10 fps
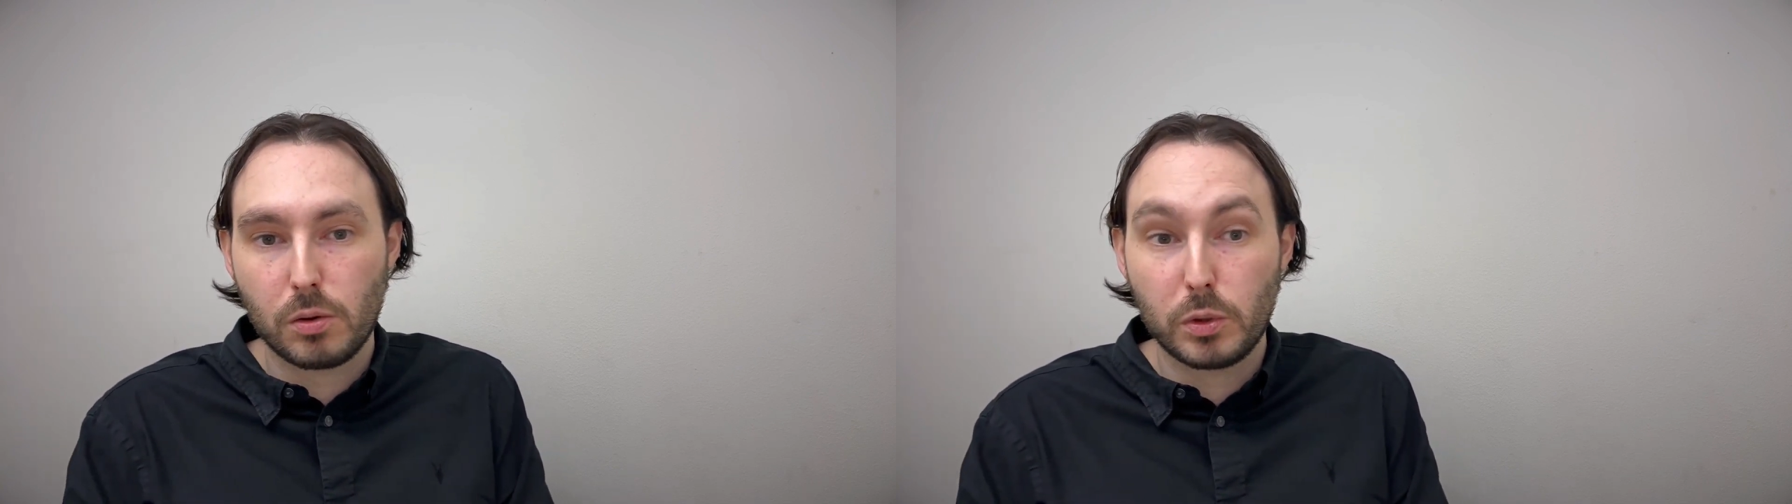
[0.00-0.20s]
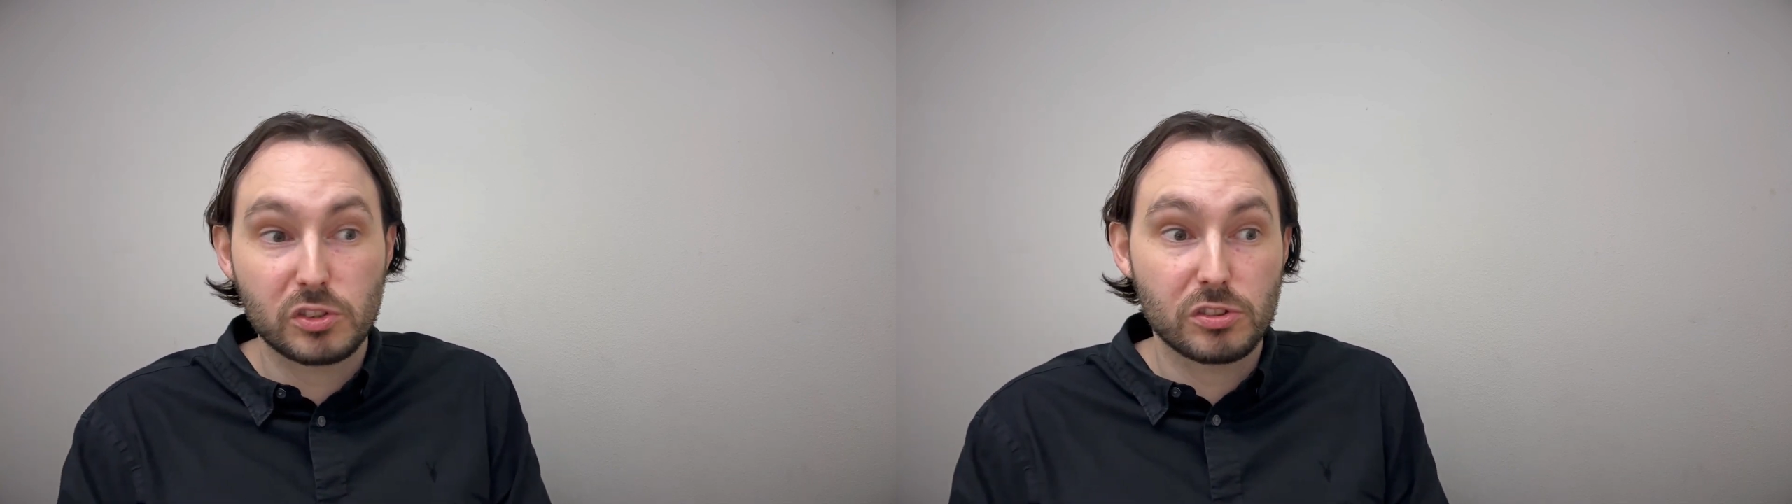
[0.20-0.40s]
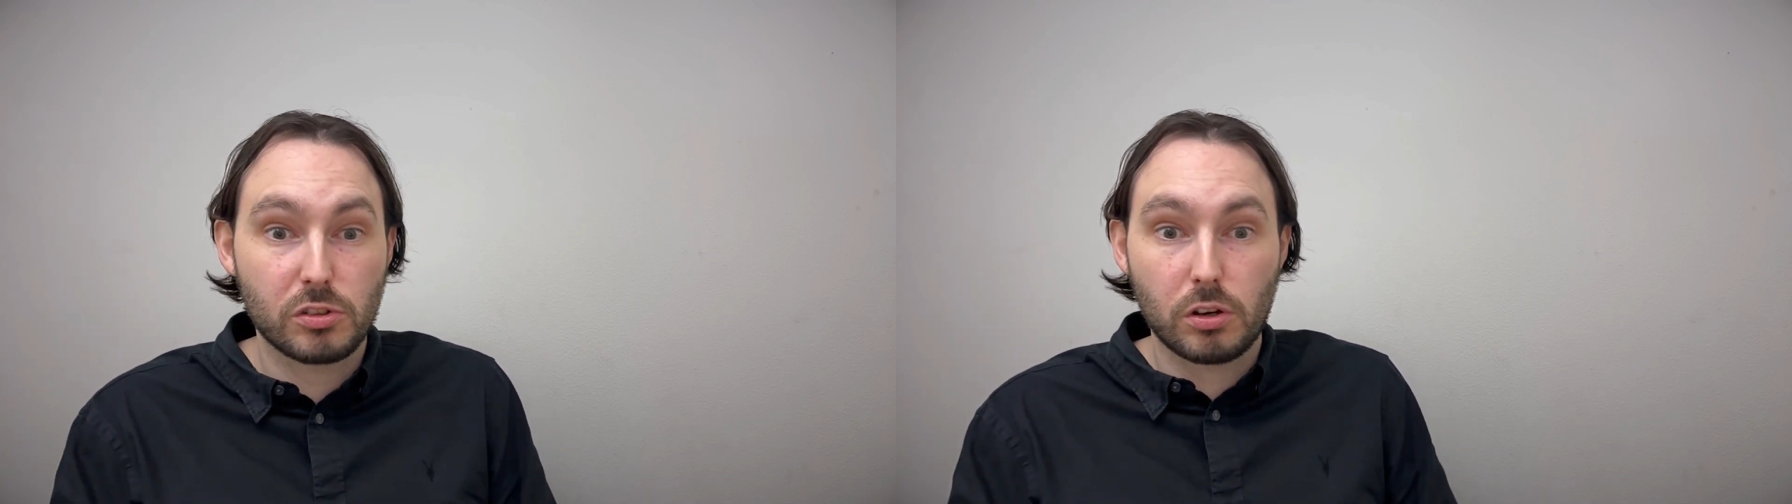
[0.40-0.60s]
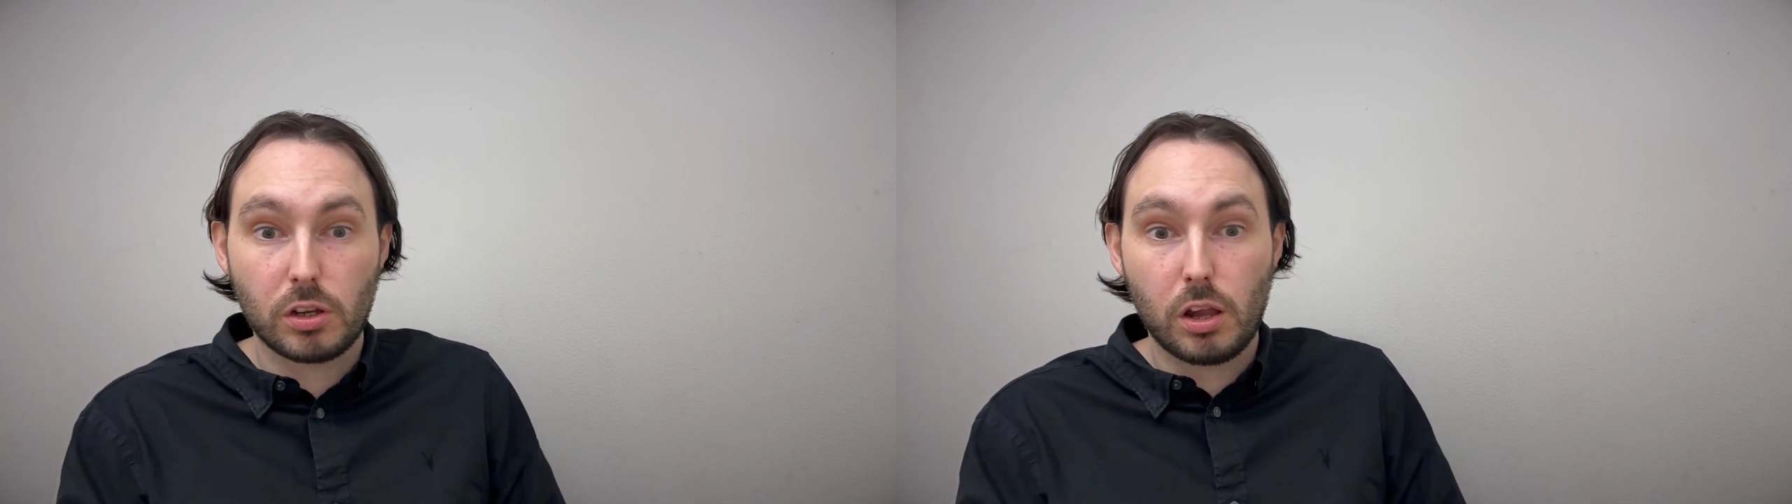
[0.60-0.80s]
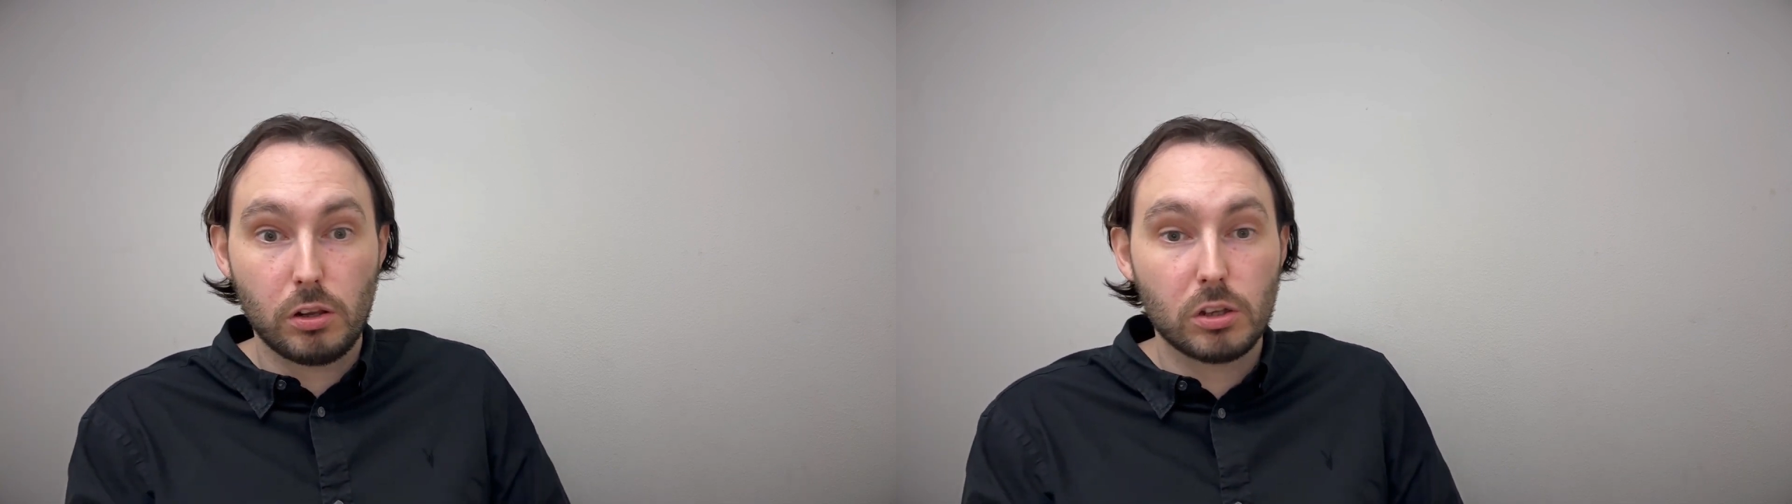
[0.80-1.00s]
which has got
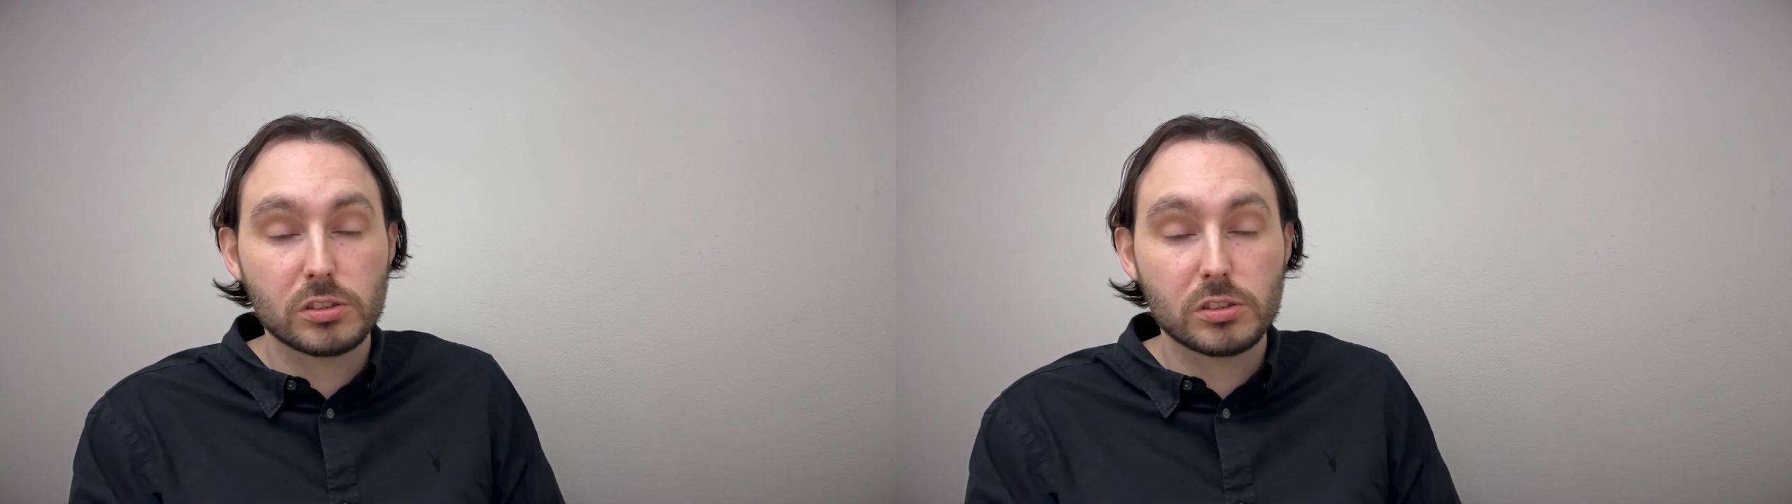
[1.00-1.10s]
a lot